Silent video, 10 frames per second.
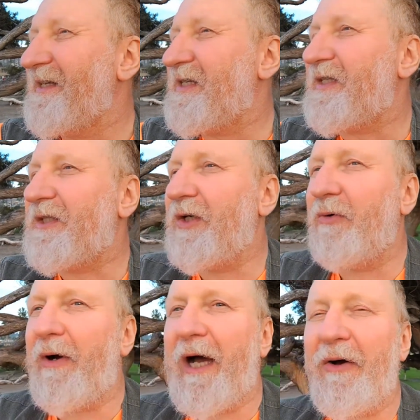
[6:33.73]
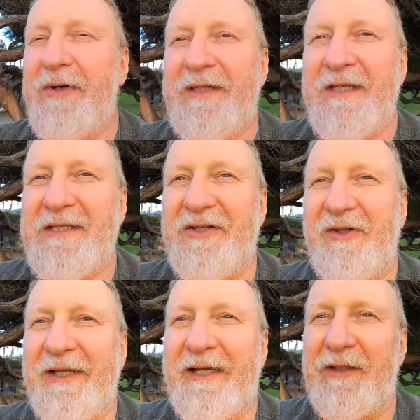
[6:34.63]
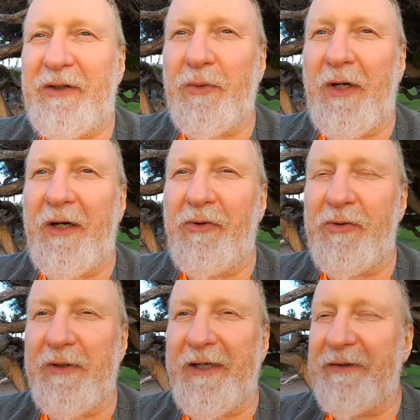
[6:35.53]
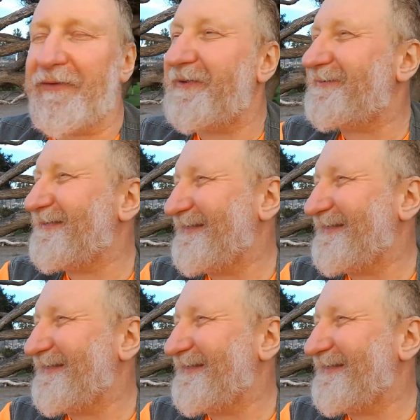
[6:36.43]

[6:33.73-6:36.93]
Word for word: So how it is related to our life?